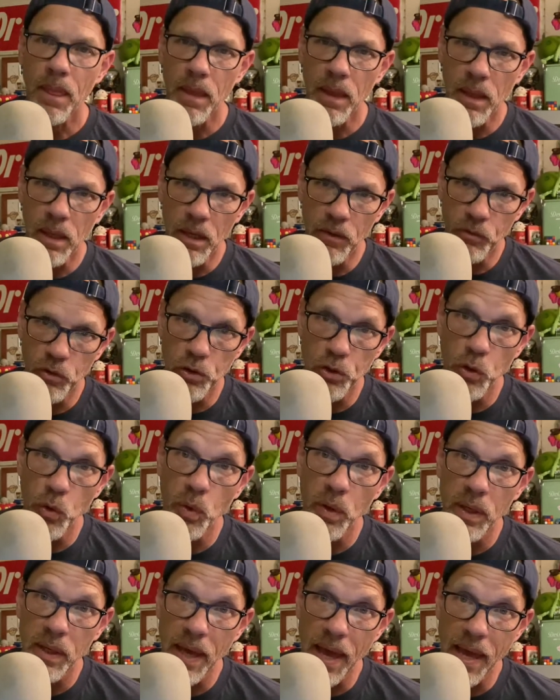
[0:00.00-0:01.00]
if you're
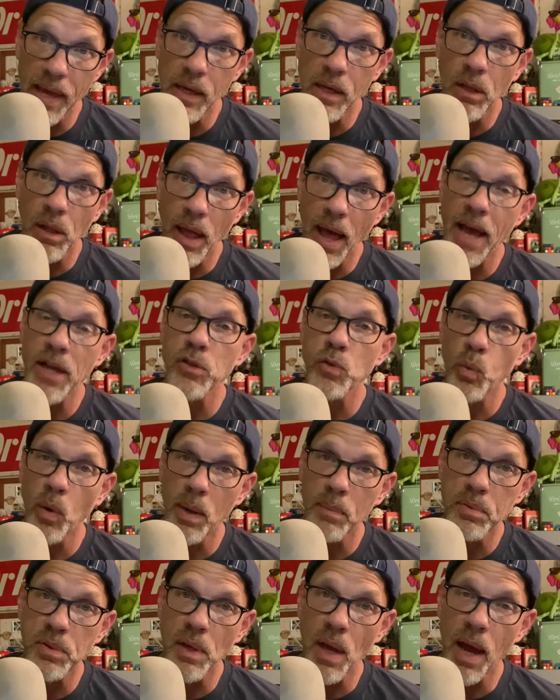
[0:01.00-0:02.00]
doing a class
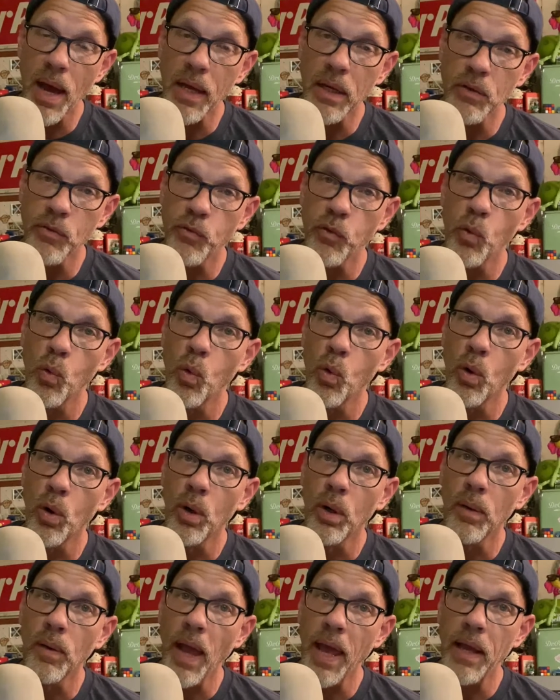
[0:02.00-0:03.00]
website
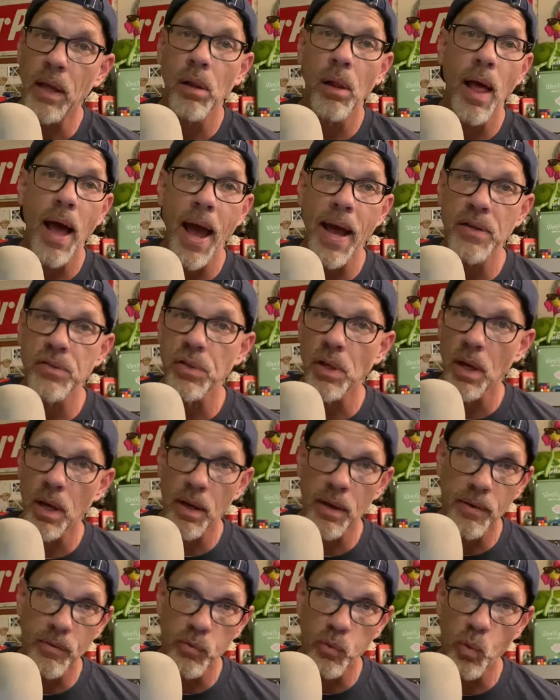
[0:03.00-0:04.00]
for a class
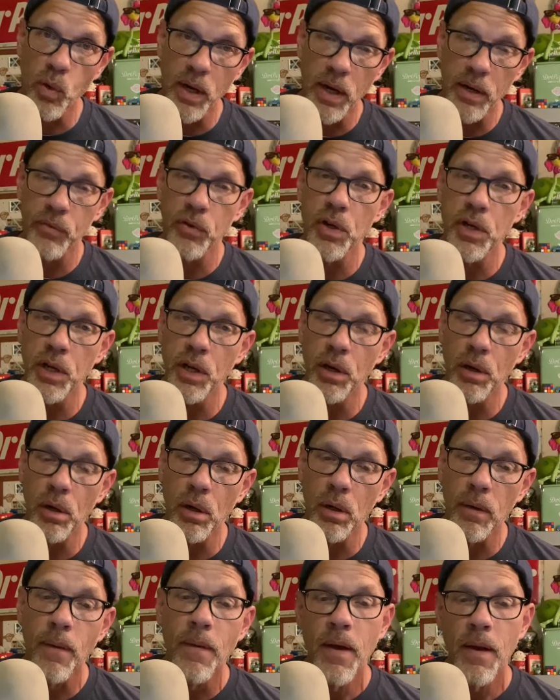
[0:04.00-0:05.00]
of whatever
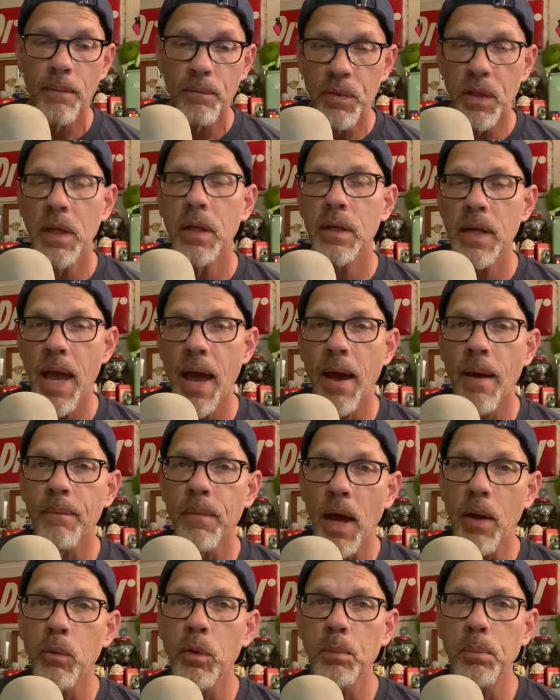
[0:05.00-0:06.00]
year, then yeah,
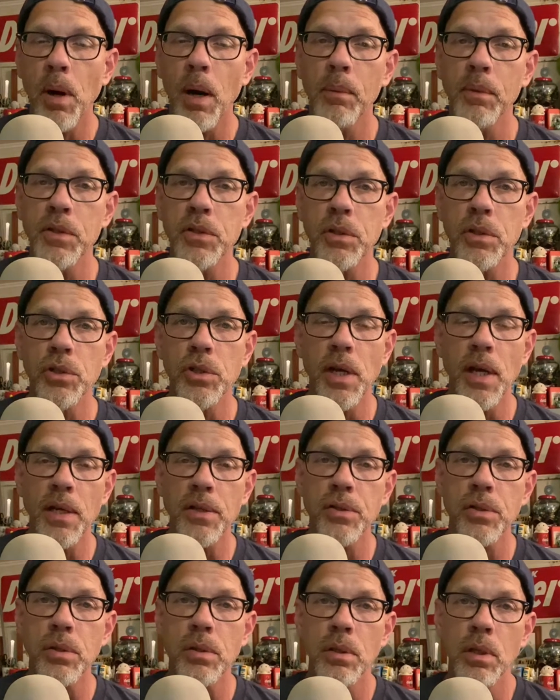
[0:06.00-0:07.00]
I would probably
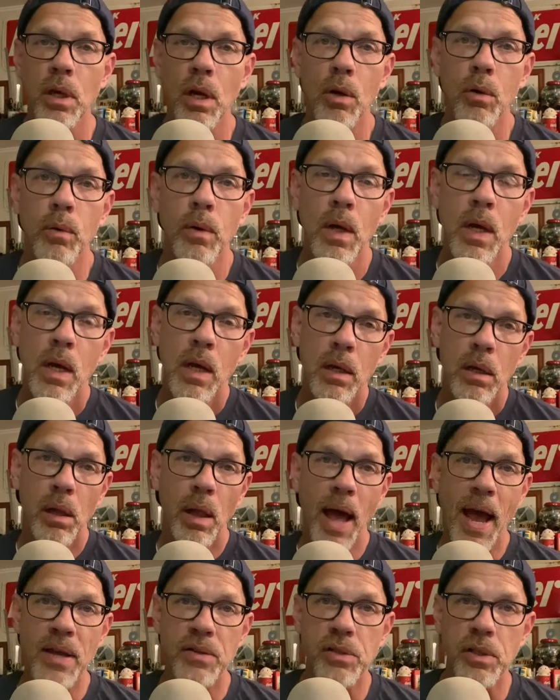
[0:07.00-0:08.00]
suggest, you know,
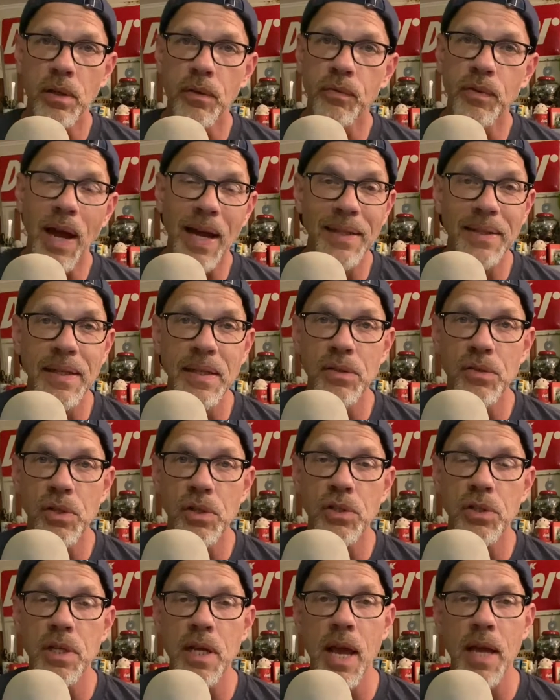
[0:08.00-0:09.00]
class of
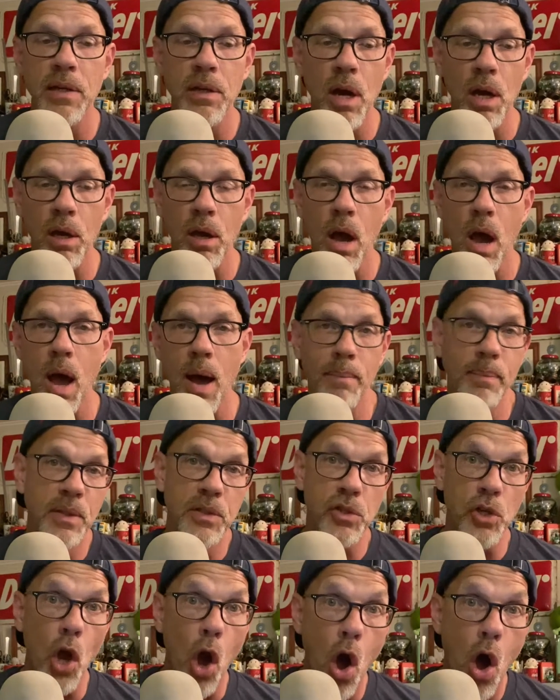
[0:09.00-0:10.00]
1968.com.
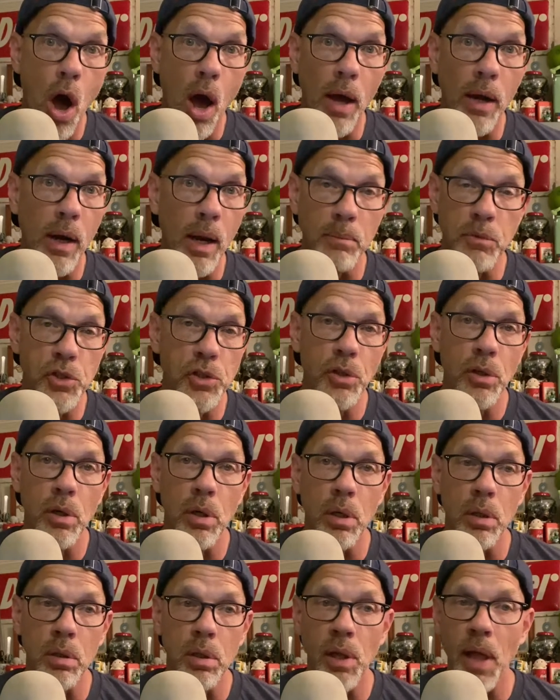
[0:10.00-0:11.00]
It's gone, I'm
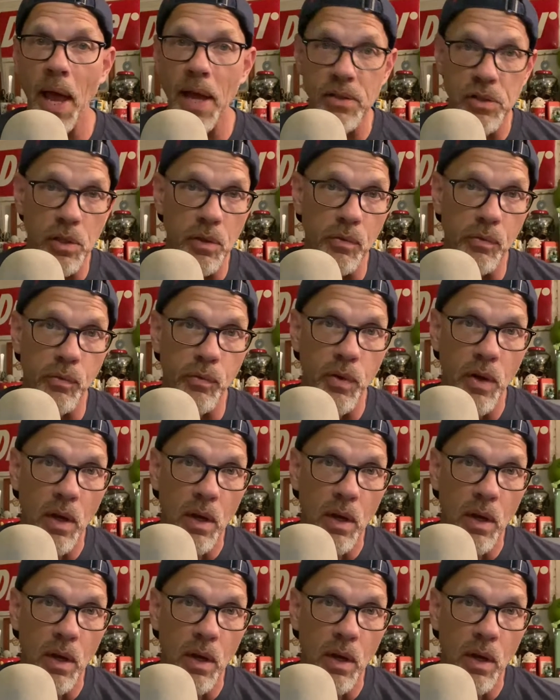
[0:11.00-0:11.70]
sure. Class of